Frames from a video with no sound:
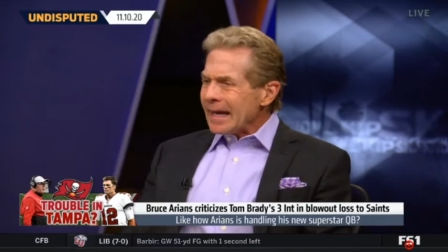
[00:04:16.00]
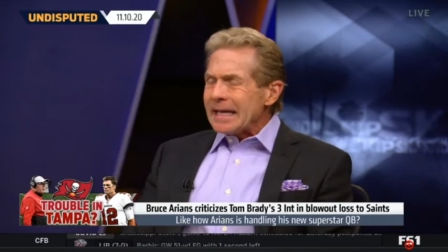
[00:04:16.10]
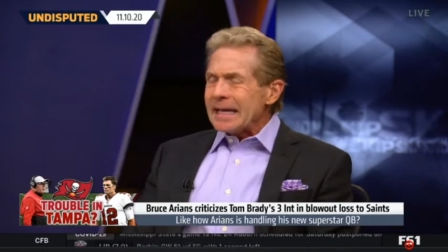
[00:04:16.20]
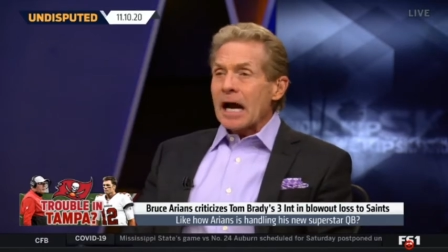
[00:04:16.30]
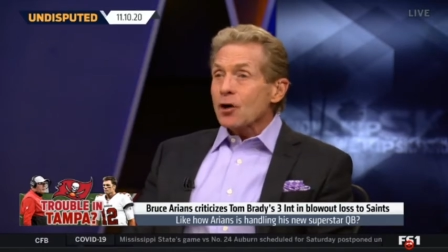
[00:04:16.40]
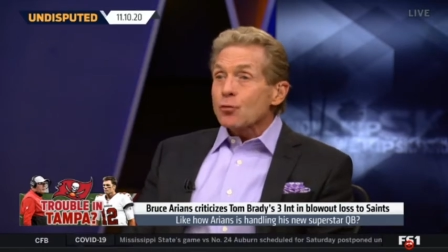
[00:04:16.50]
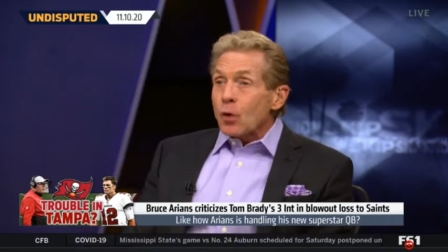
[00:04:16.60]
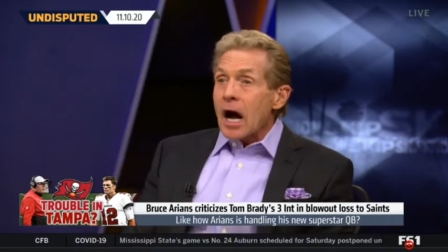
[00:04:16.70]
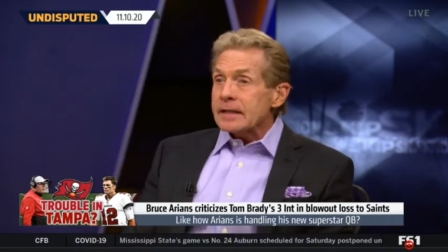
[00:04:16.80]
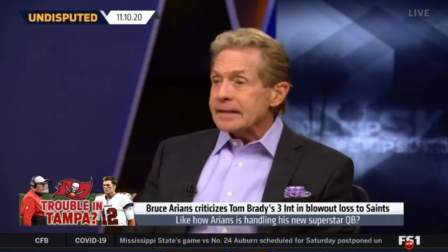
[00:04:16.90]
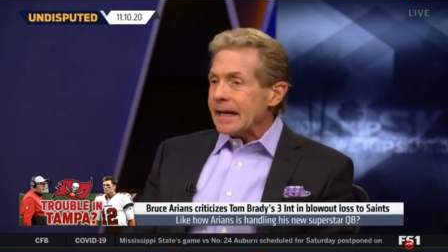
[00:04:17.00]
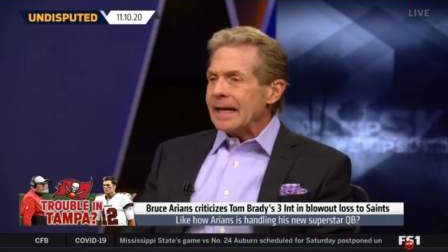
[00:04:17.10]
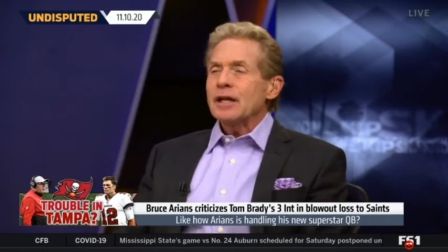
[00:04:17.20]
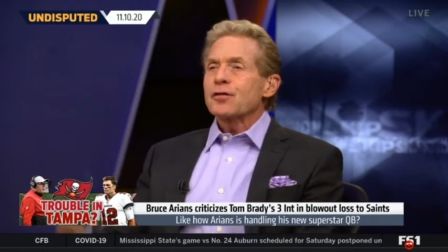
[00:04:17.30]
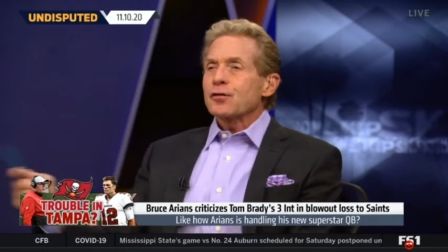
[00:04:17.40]
and he got rocked,
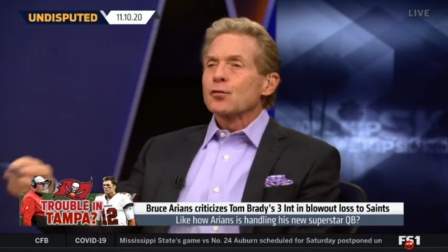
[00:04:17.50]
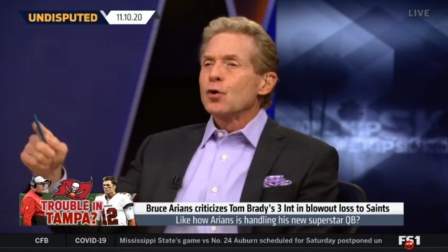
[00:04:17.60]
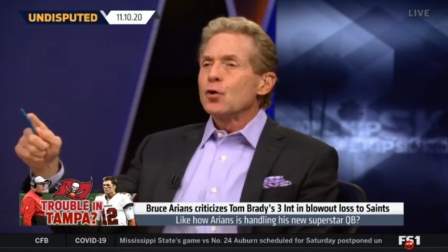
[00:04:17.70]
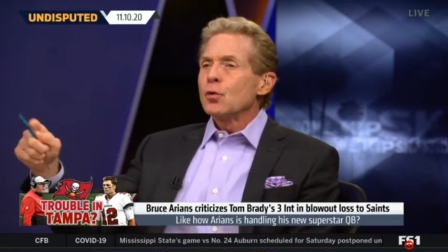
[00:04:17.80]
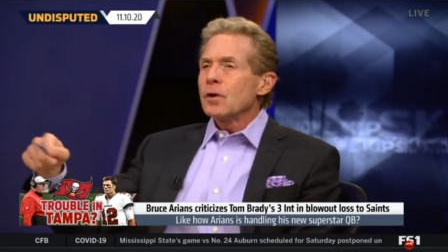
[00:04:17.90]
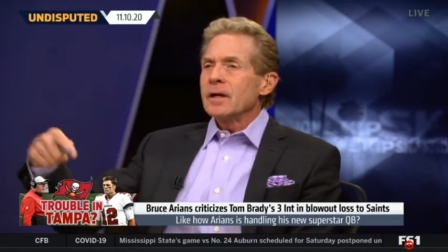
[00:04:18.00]
and he threw.